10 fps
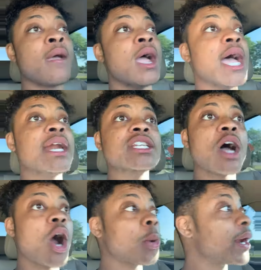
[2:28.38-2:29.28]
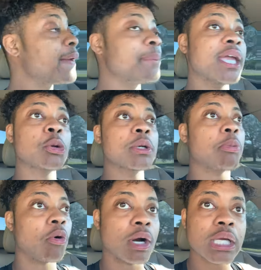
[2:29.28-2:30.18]
And it's already being
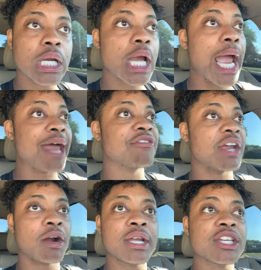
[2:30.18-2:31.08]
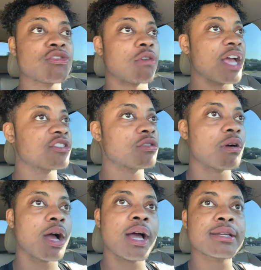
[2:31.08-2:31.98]
reported at various
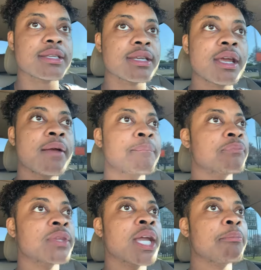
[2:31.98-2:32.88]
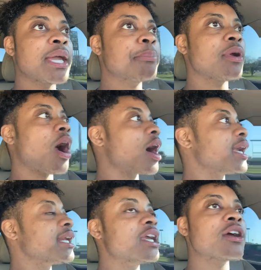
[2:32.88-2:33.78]
restaurants. People are
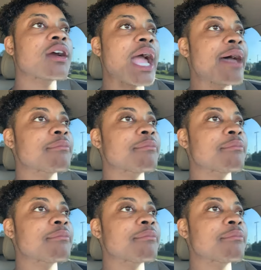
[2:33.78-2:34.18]
in here at,